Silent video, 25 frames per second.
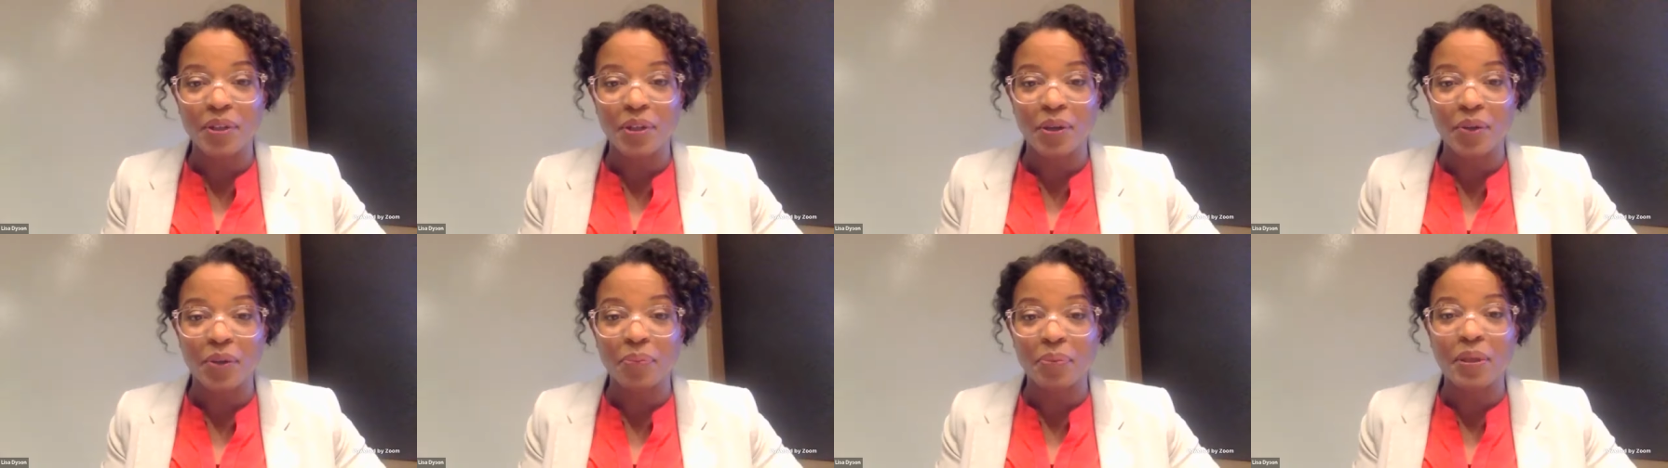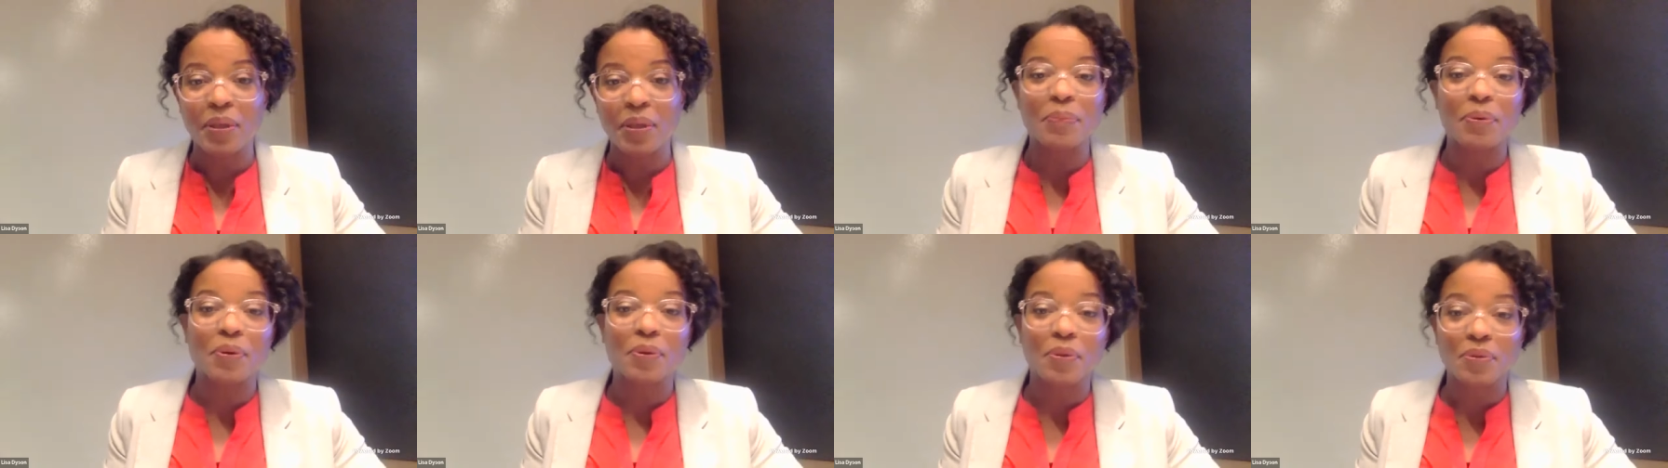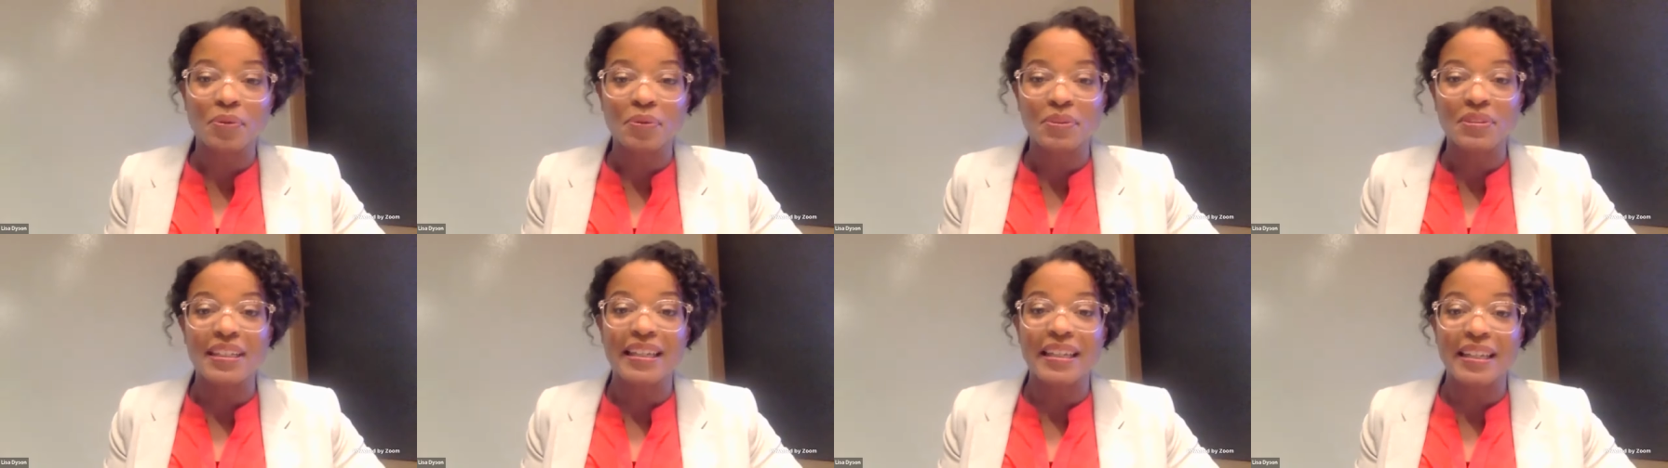you know
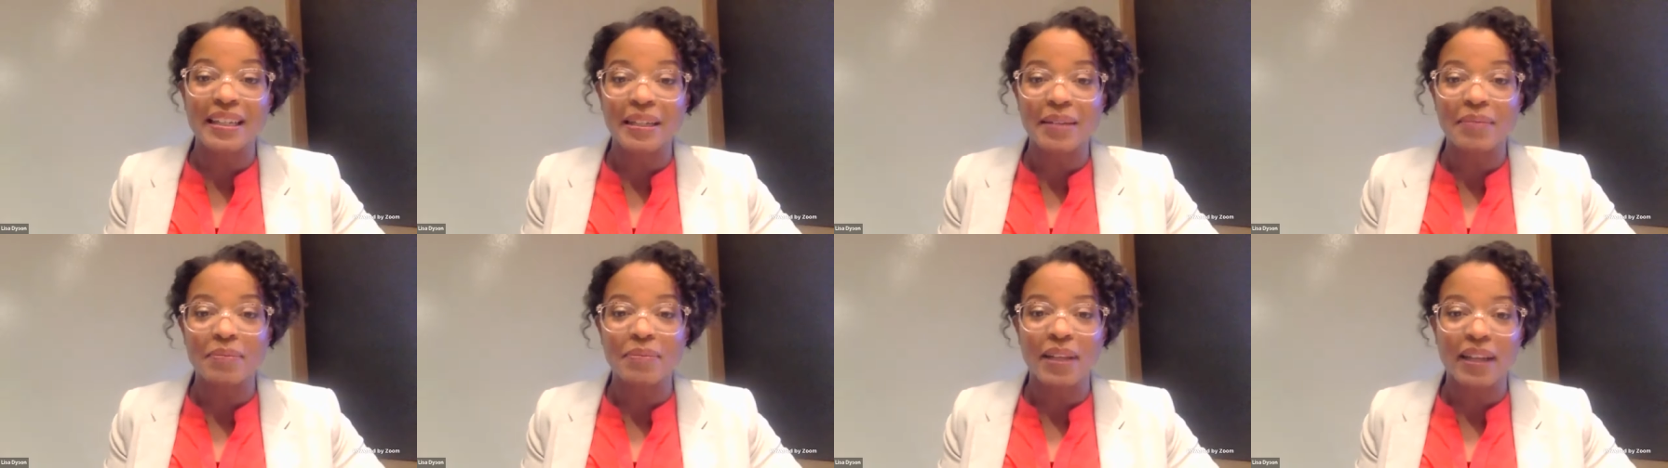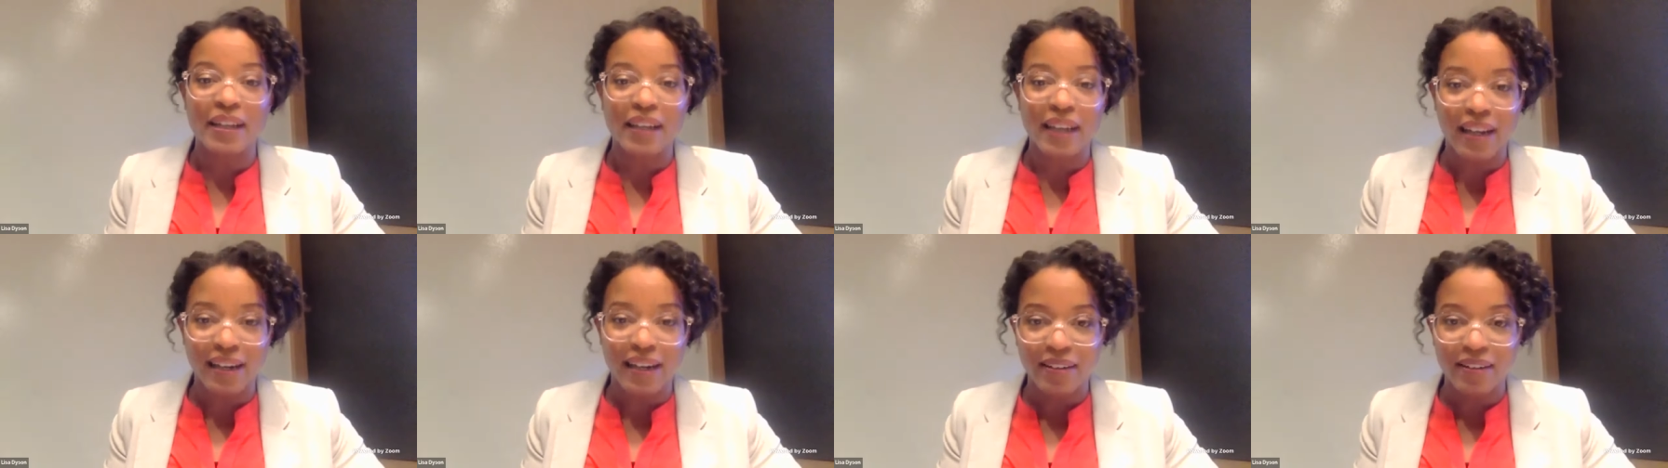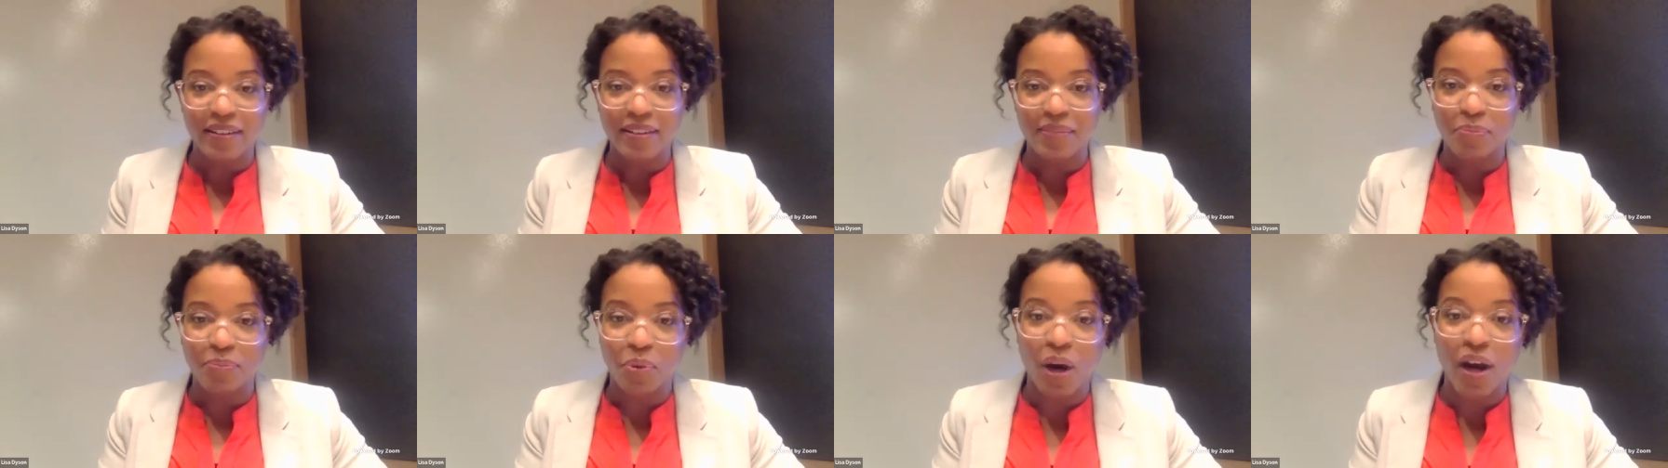people team that kind
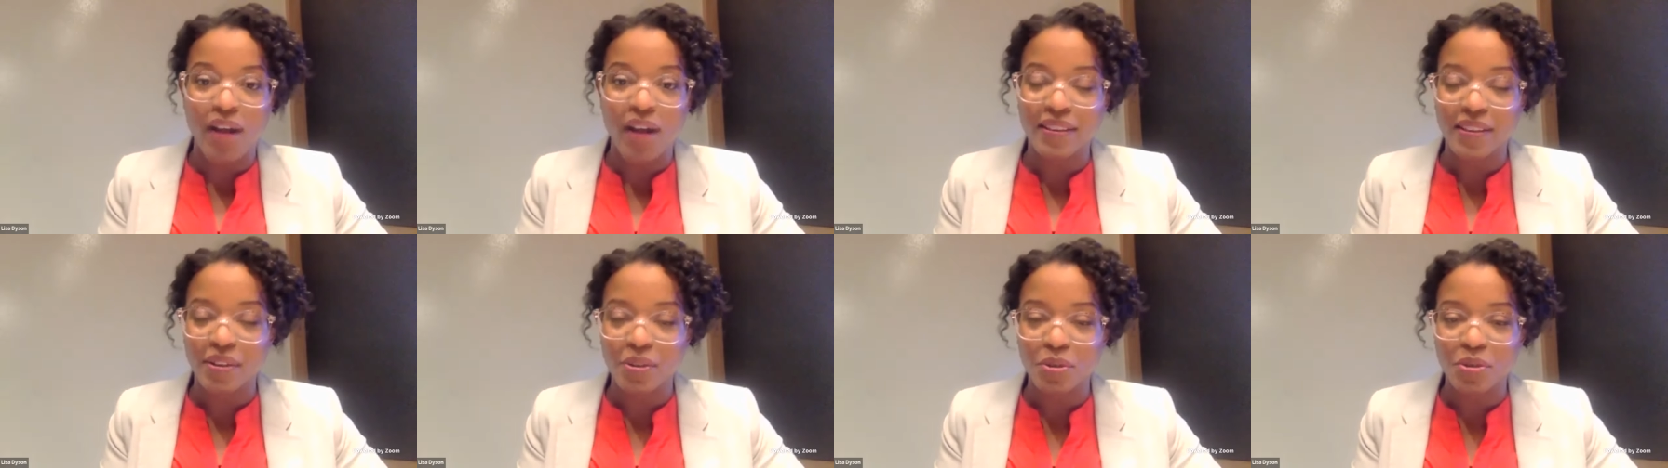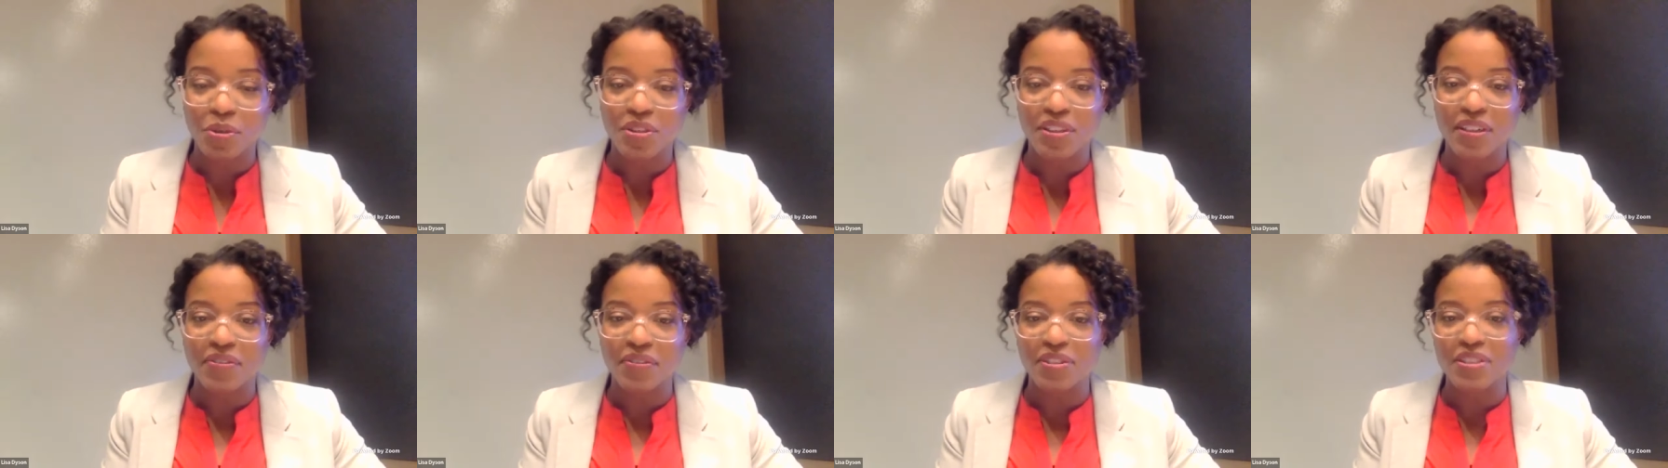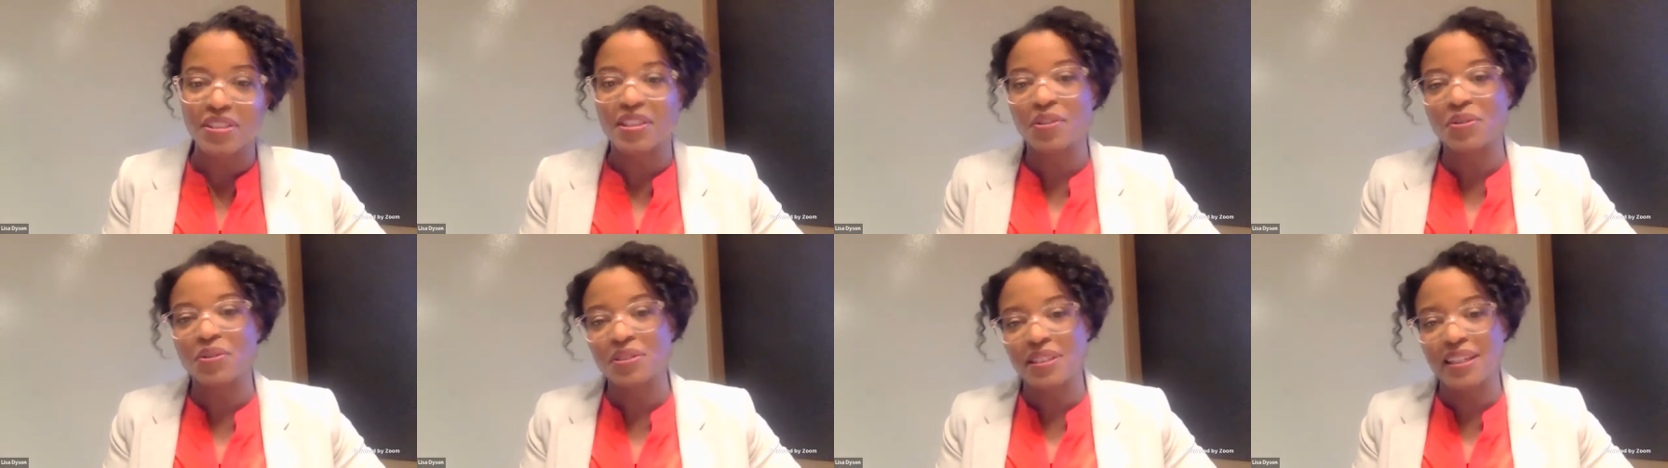of brought those different
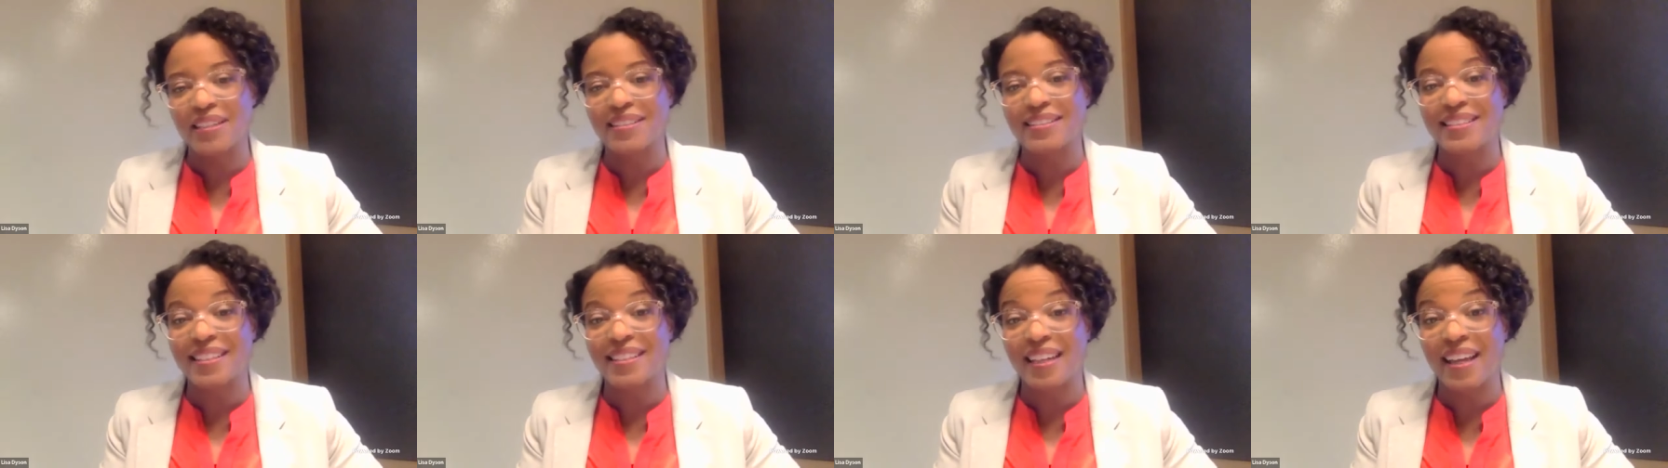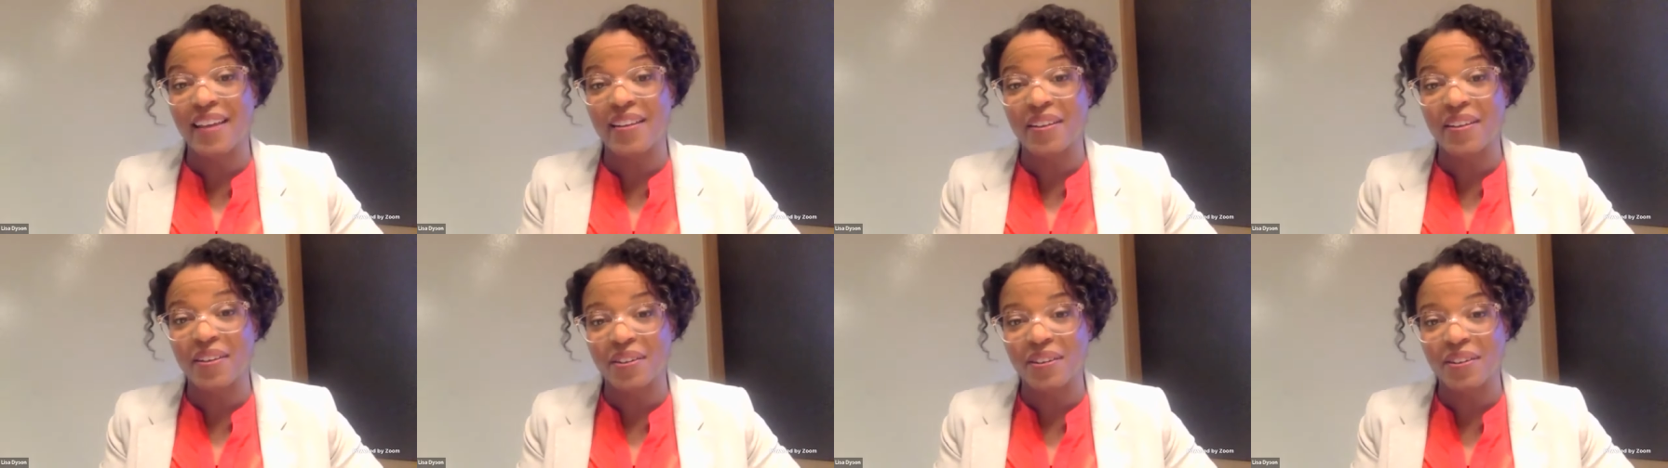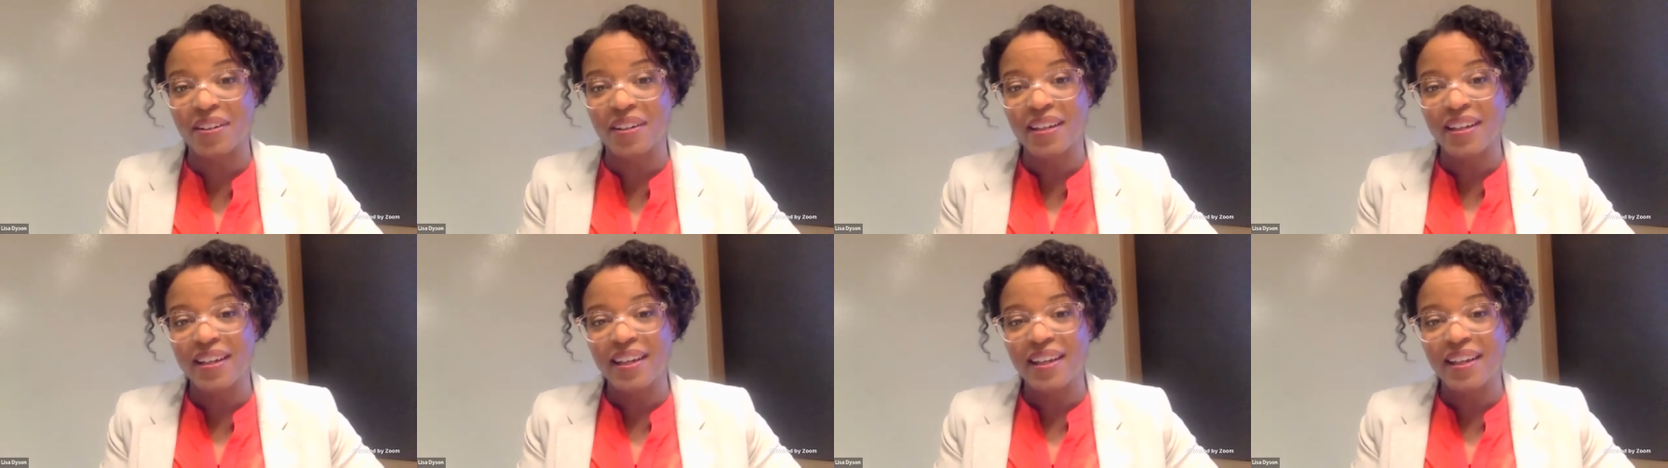skill sets together